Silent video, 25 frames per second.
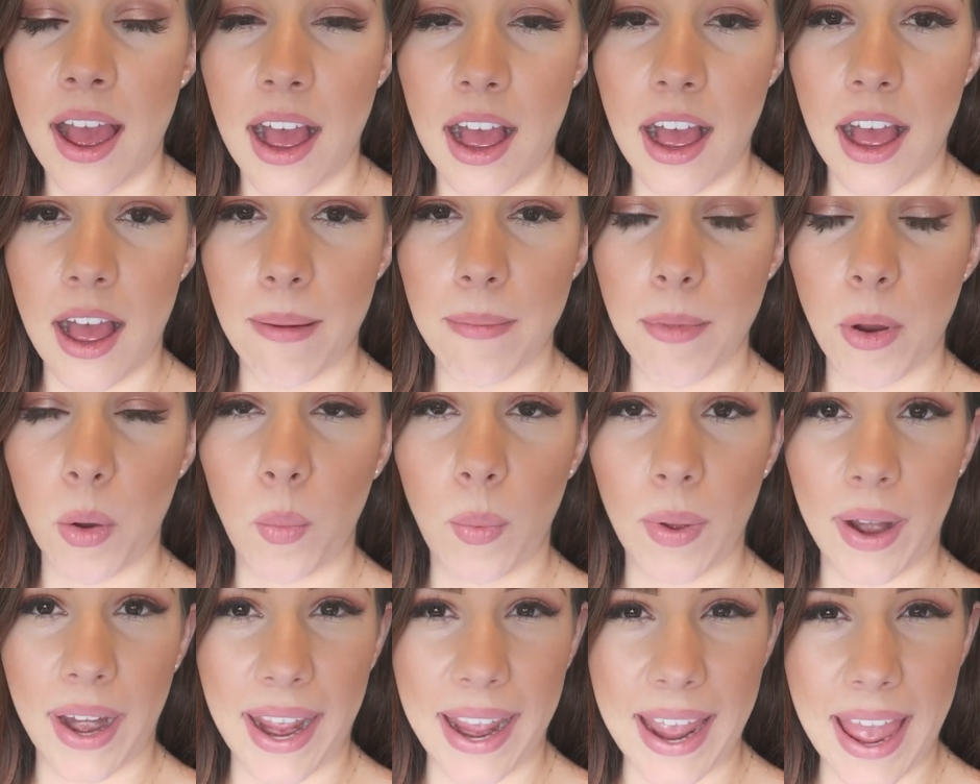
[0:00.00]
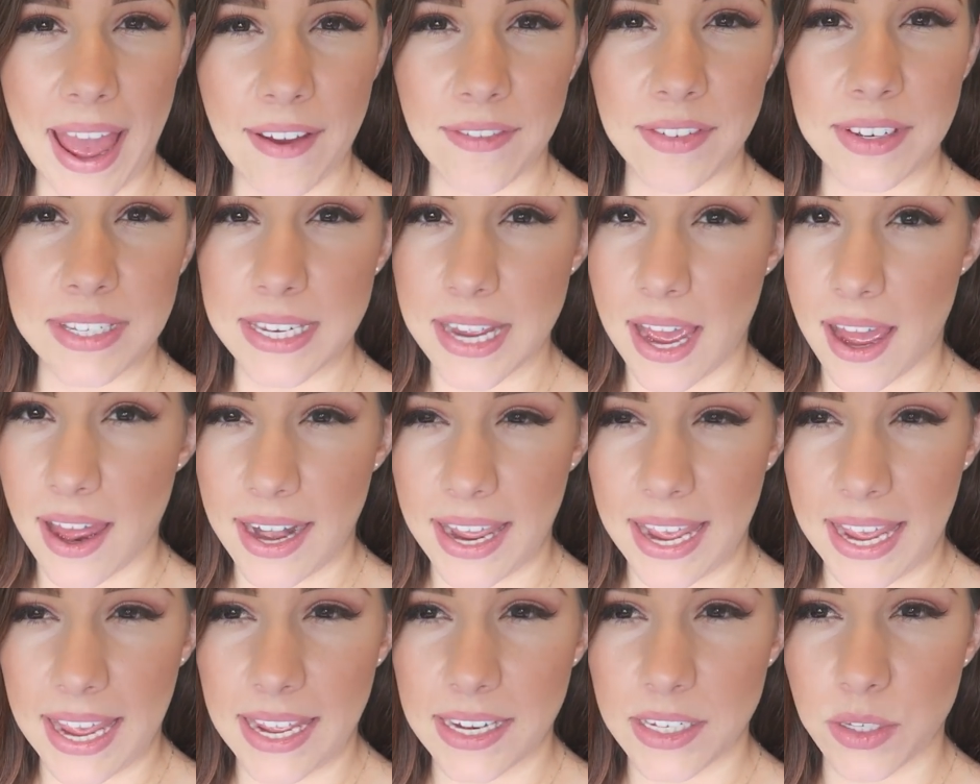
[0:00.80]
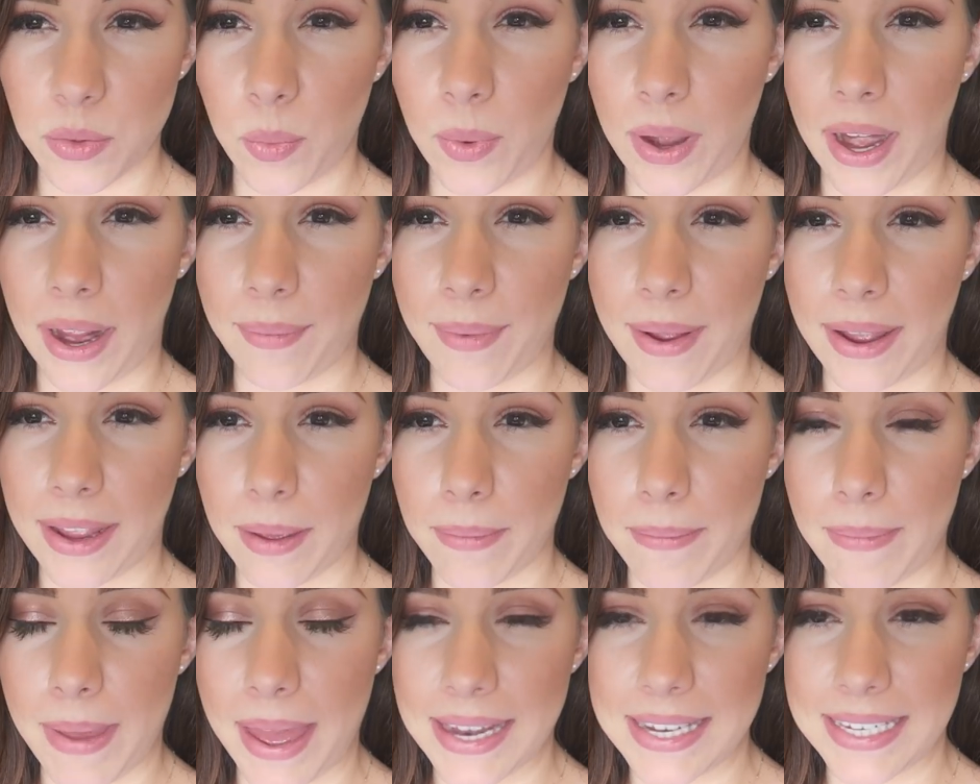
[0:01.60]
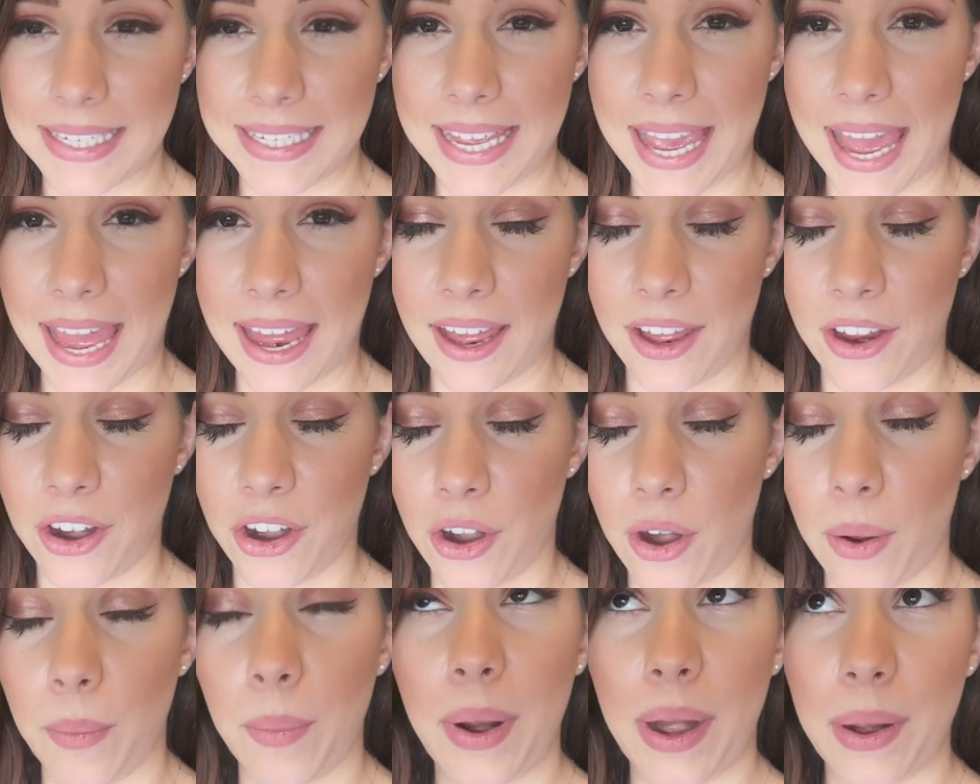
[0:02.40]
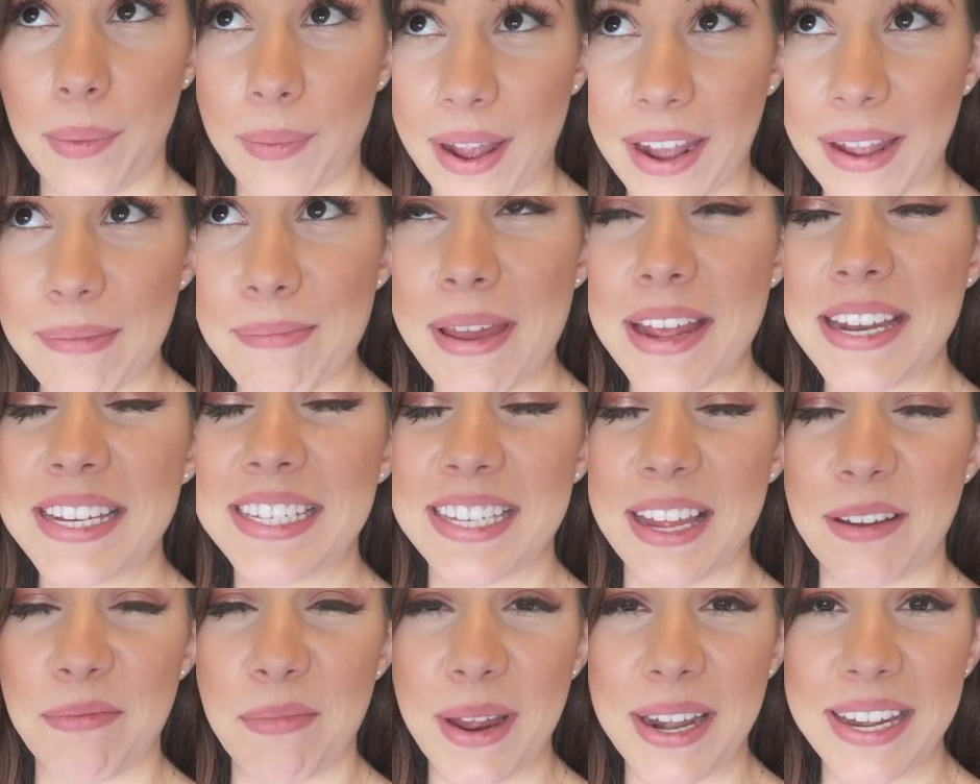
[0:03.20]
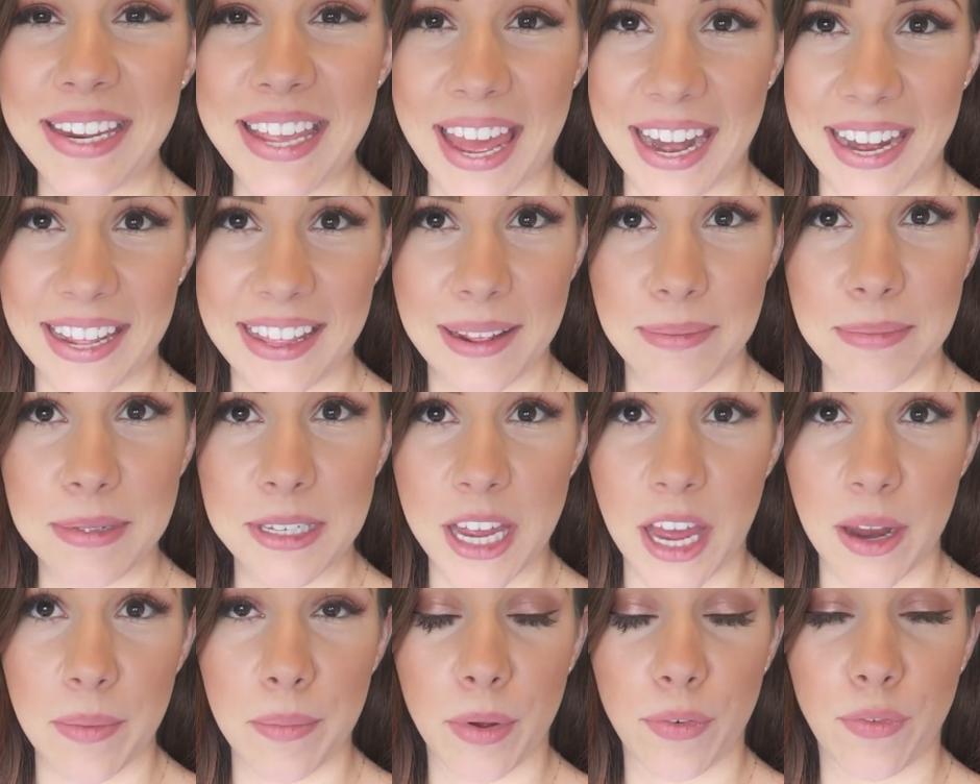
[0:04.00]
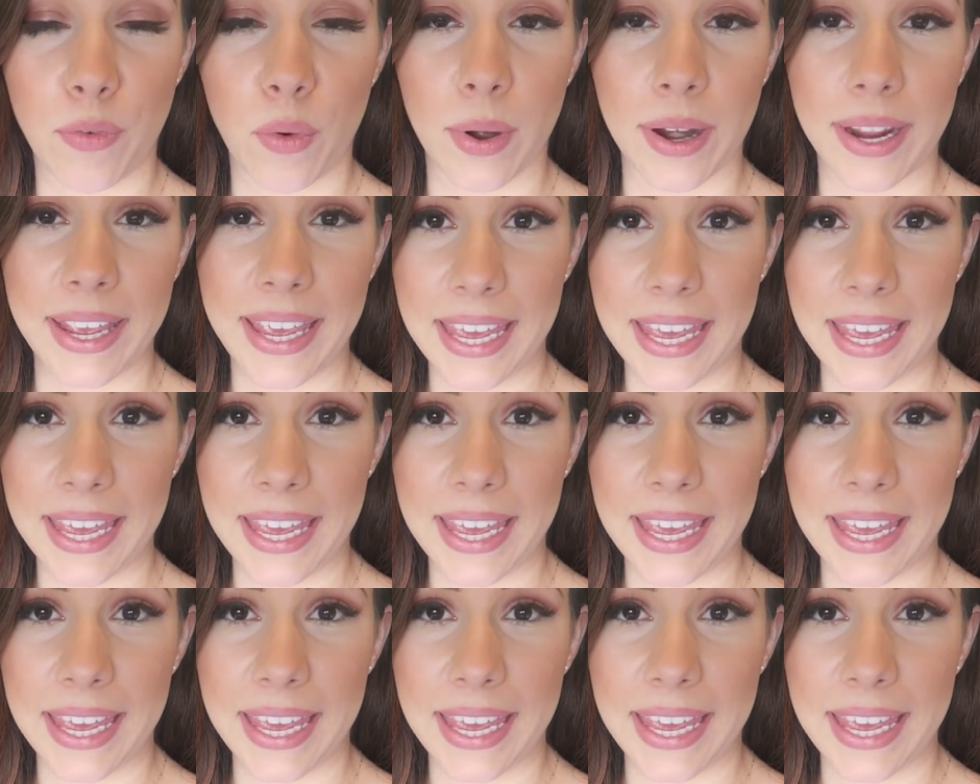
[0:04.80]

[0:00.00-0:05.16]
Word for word: Um, would I have done it? Would I recommend get or would I recommend someone getting them done before